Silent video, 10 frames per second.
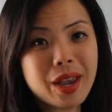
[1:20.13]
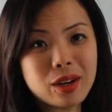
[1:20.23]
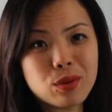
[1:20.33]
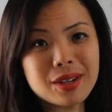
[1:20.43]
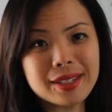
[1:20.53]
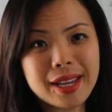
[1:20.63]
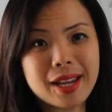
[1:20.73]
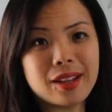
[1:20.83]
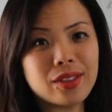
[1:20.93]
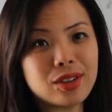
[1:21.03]
anyone say
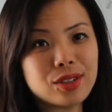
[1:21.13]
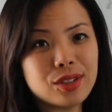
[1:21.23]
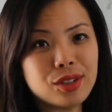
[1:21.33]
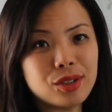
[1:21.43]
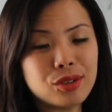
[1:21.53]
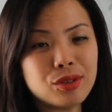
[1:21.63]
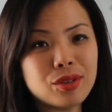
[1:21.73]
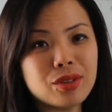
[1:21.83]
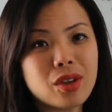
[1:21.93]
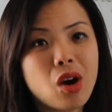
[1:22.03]
anything to you,
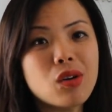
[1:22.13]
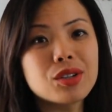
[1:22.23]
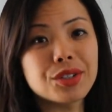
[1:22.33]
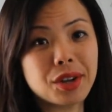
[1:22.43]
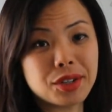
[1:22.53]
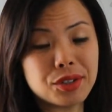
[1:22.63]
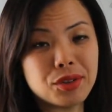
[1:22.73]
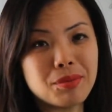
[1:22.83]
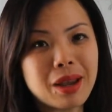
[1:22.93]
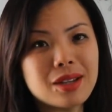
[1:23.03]
they all judge
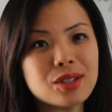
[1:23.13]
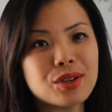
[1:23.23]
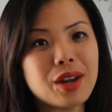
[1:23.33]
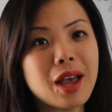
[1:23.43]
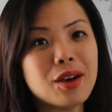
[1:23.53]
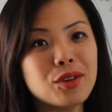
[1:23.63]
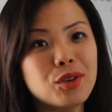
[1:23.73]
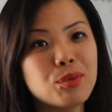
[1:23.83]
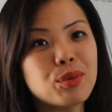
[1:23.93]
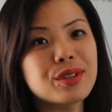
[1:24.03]
you based on how
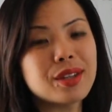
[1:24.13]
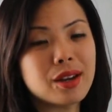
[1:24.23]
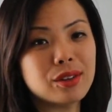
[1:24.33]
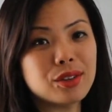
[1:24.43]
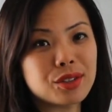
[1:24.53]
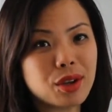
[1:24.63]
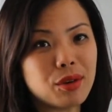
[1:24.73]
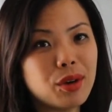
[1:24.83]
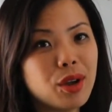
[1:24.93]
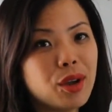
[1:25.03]
you present
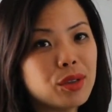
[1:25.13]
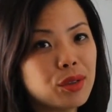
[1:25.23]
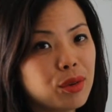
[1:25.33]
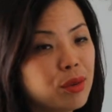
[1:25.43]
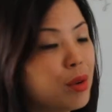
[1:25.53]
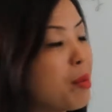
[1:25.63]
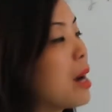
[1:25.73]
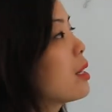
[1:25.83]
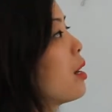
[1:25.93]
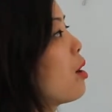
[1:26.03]
yourself through your
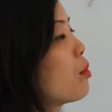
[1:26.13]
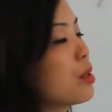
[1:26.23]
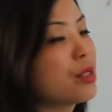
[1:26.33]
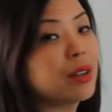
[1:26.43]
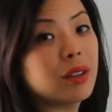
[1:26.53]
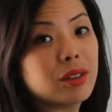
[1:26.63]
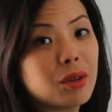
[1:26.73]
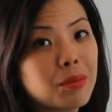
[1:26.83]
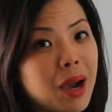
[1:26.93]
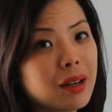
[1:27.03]
body language, and
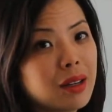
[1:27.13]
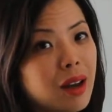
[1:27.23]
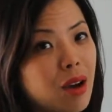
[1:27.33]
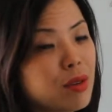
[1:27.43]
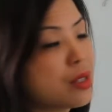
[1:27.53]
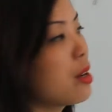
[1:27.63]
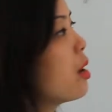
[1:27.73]
your body language